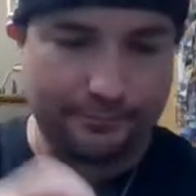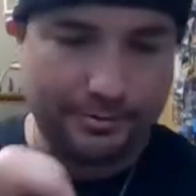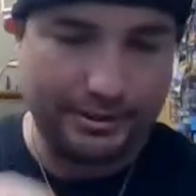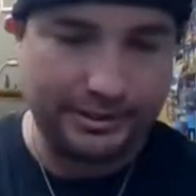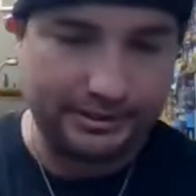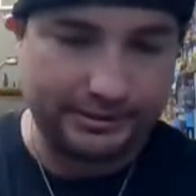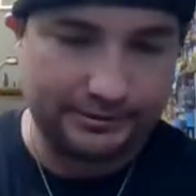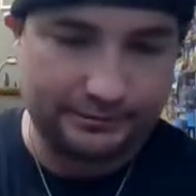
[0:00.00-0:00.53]

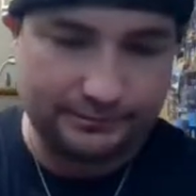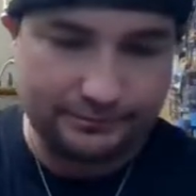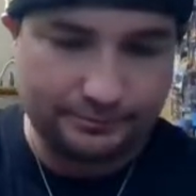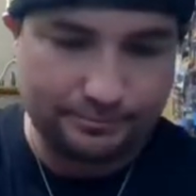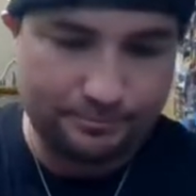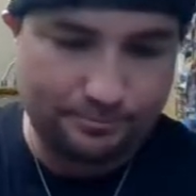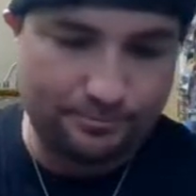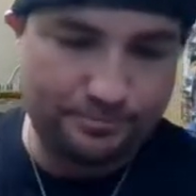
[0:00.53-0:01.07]
been
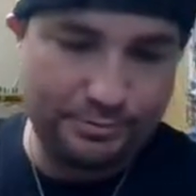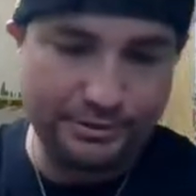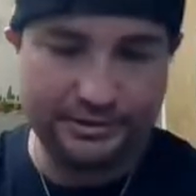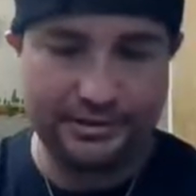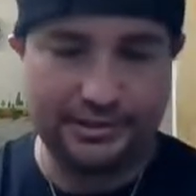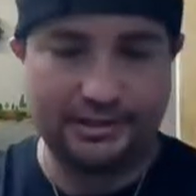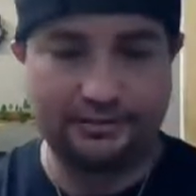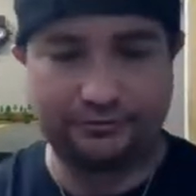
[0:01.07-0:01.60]

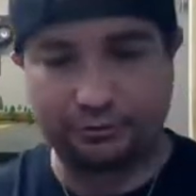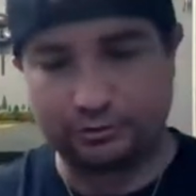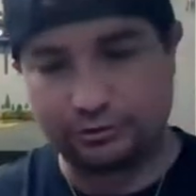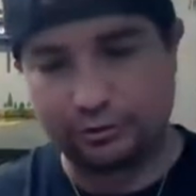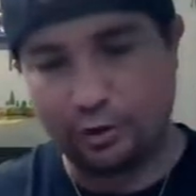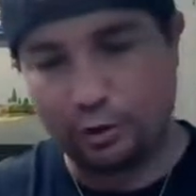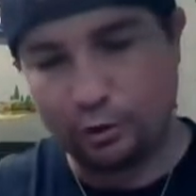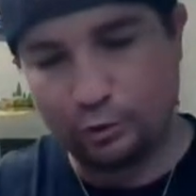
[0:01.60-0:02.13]
putting this on
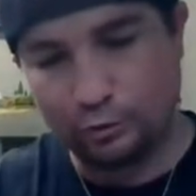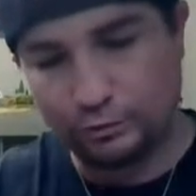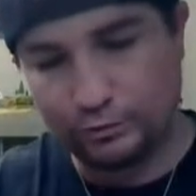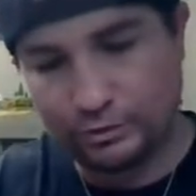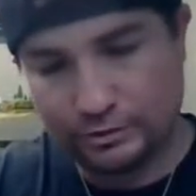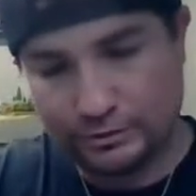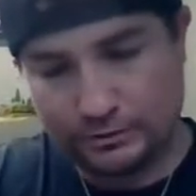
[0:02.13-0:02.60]
hold